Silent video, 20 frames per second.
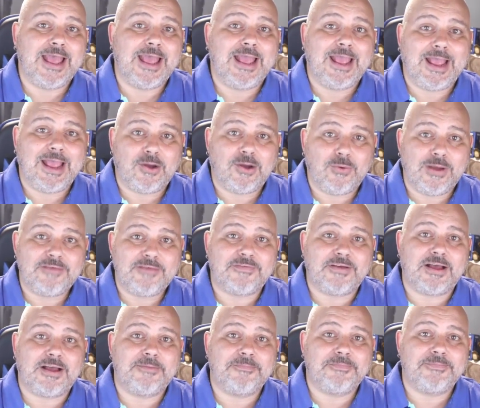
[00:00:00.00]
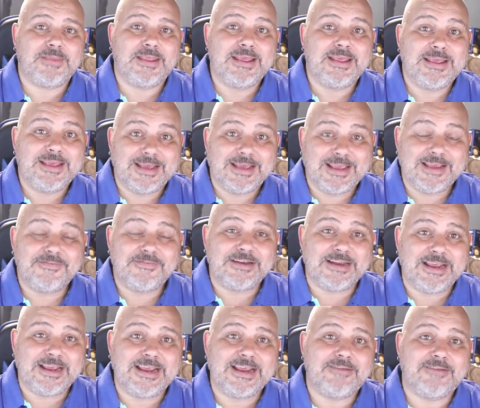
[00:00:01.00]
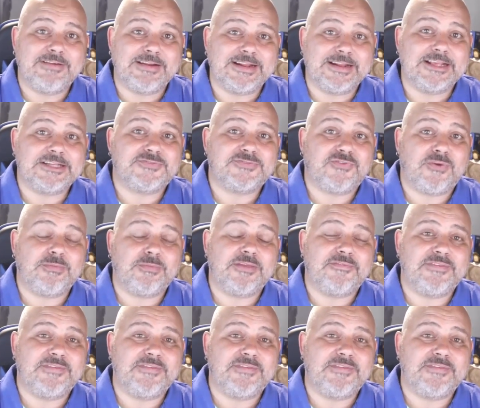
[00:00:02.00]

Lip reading: However, even hearing this from the